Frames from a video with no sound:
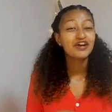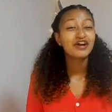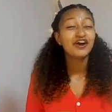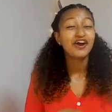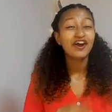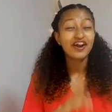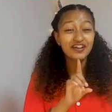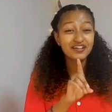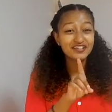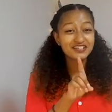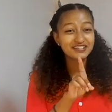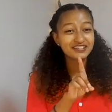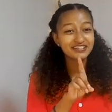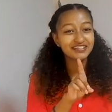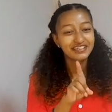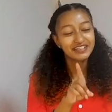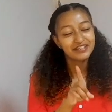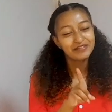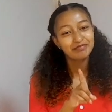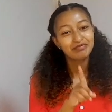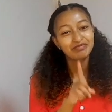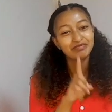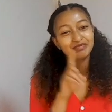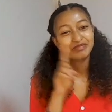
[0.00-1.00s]

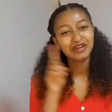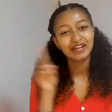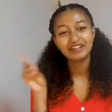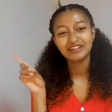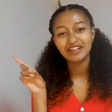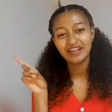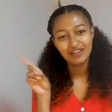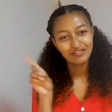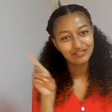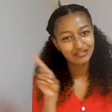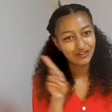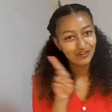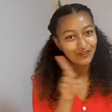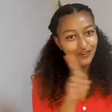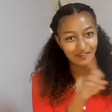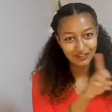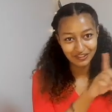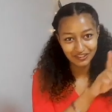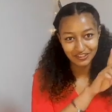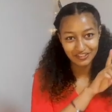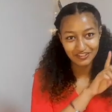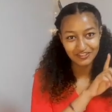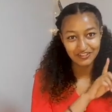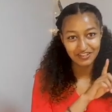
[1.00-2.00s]
Honestly, my life, the whole
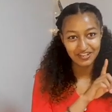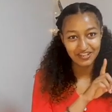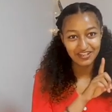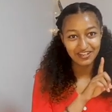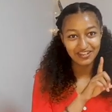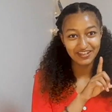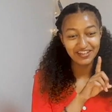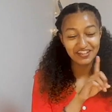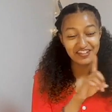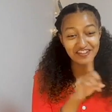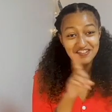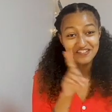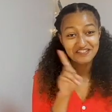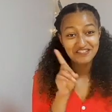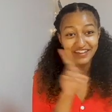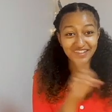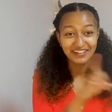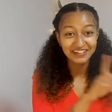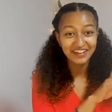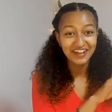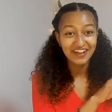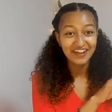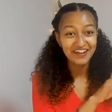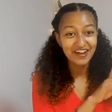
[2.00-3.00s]
in Korea,
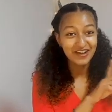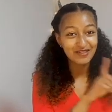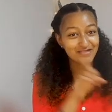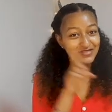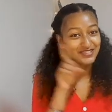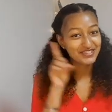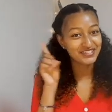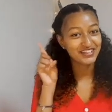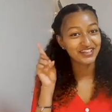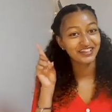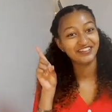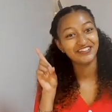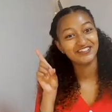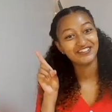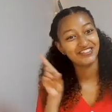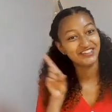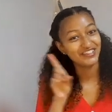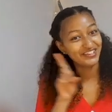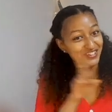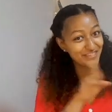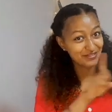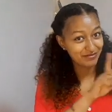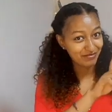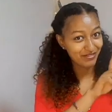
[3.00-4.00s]
right now, I'm just telling you the
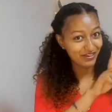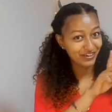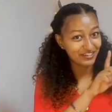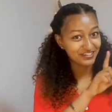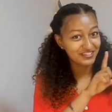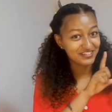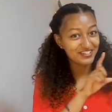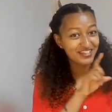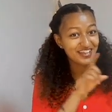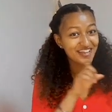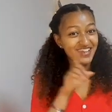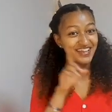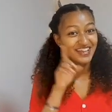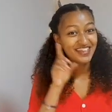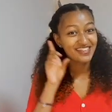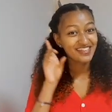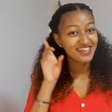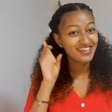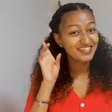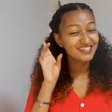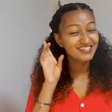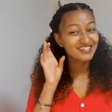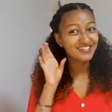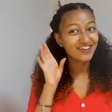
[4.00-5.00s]
good parts.
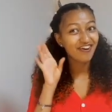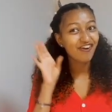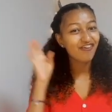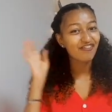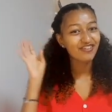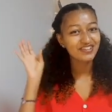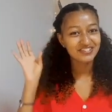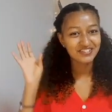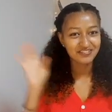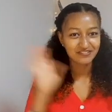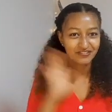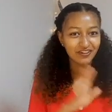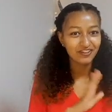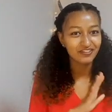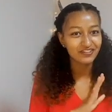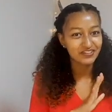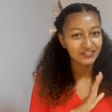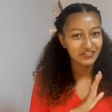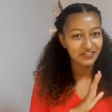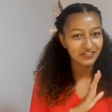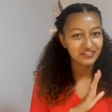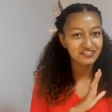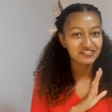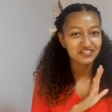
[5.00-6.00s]
It's always a roller
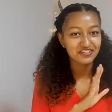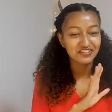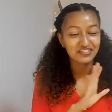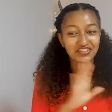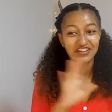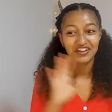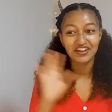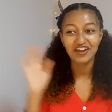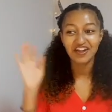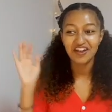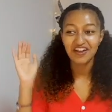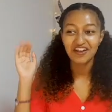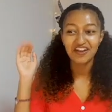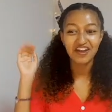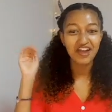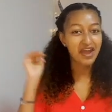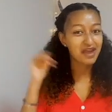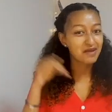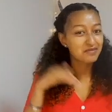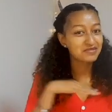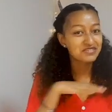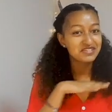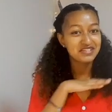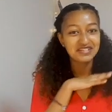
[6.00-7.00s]
coaster. There are
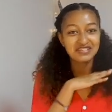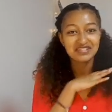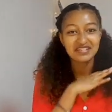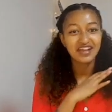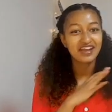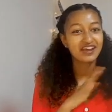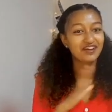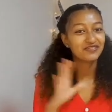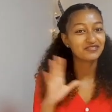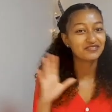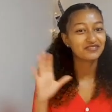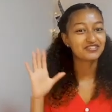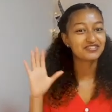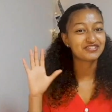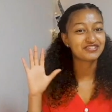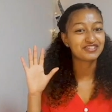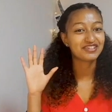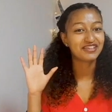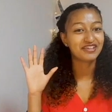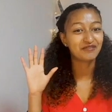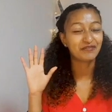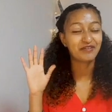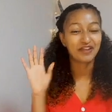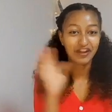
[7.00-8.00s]
ups and downs
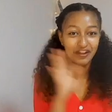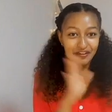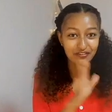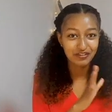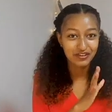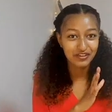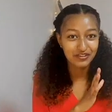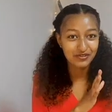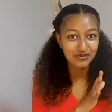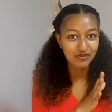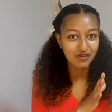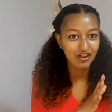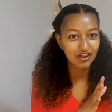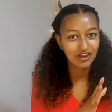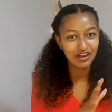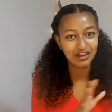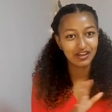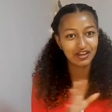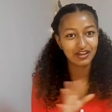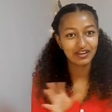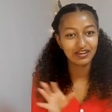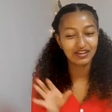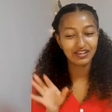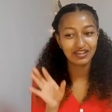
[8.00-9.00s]
wherever you
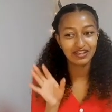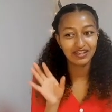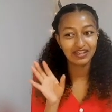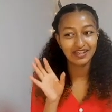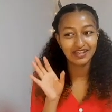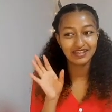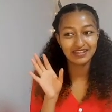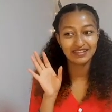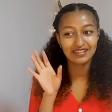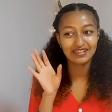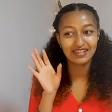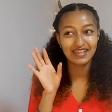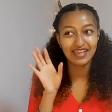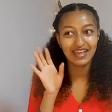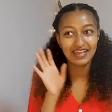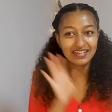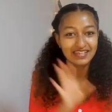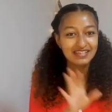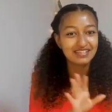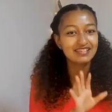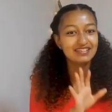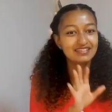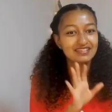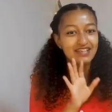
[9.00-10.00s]
are in
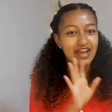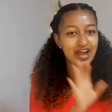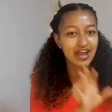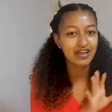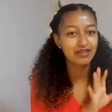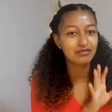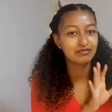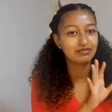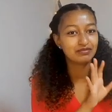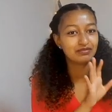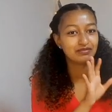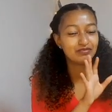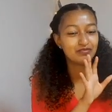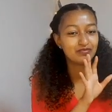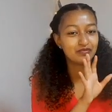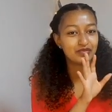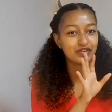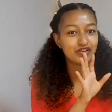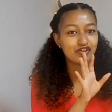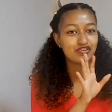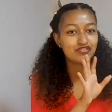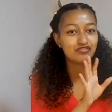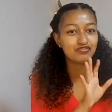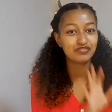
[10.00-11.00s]
any time
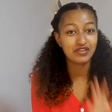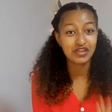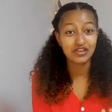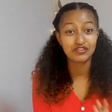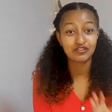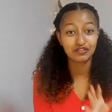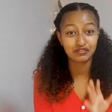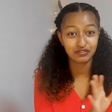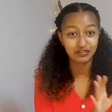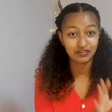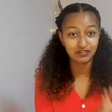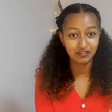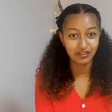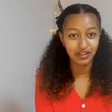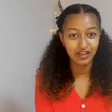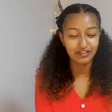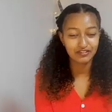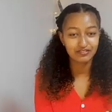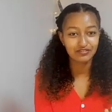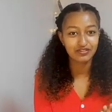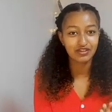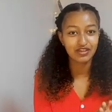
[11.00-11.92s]
phase of your life.